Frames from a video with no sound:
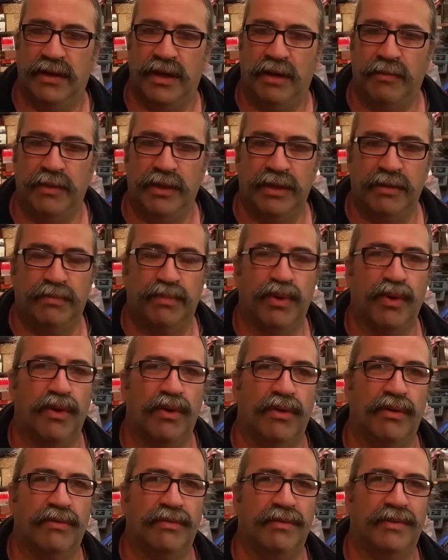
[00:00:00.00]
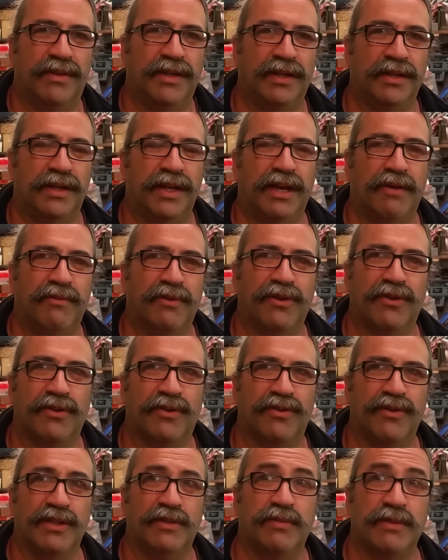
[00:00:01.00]
I'm in the poor thing now. We've got
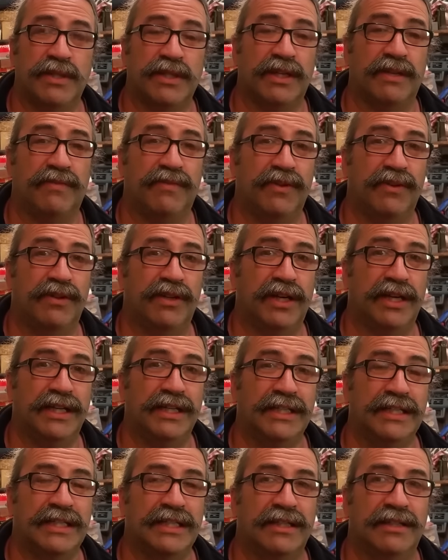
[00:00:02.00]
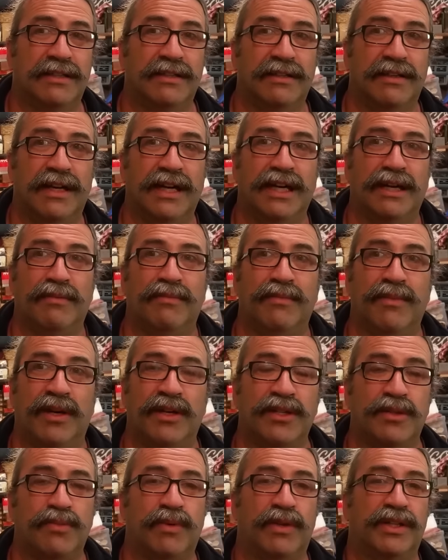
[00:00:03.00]
Christmas in a few days. Um, I
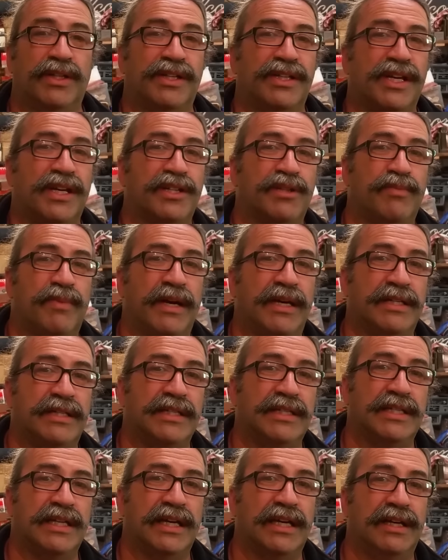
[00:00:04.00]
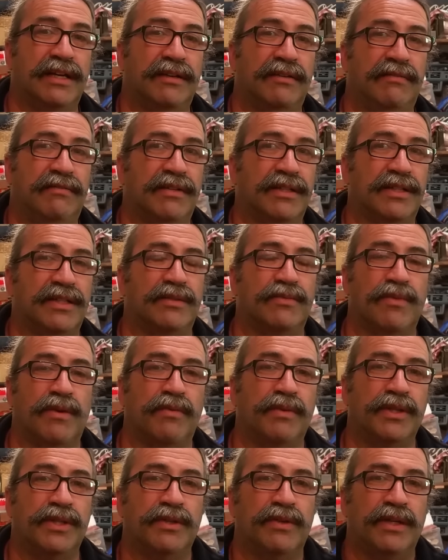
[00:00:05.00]
just wanted to touch base and say this is what
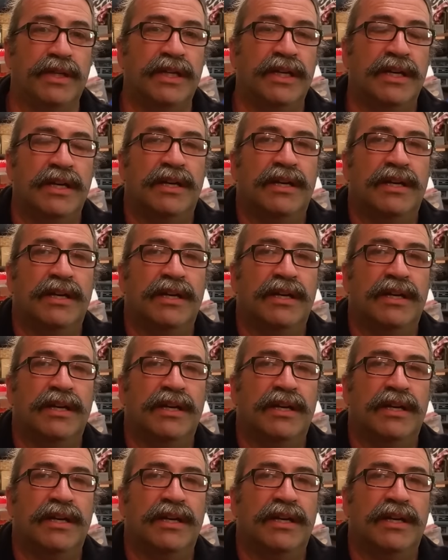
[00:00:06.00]
we're doing.